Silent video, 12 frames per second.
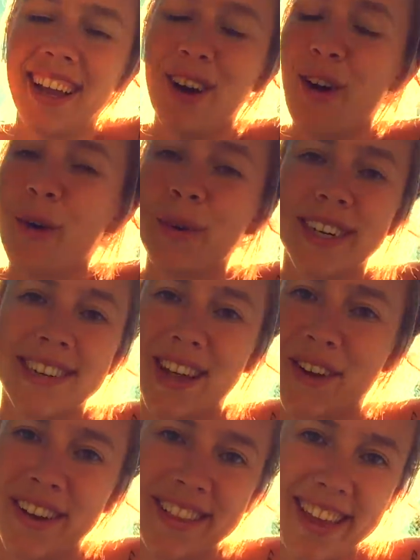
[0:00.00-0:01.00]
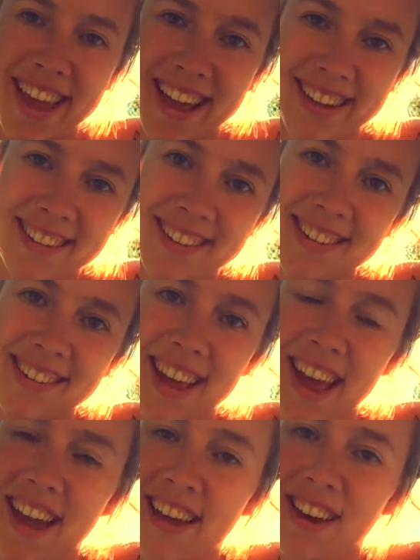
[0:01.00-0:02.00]
it all works out in the end,
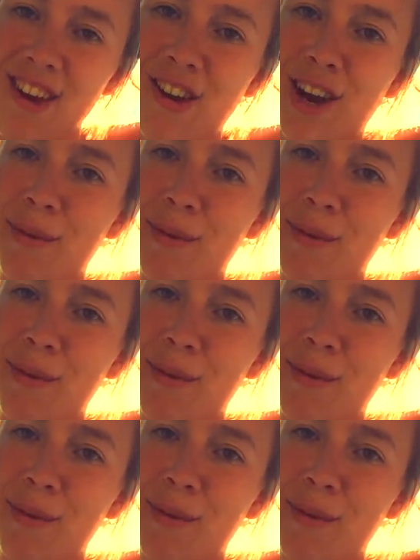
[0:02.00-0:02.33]
and you're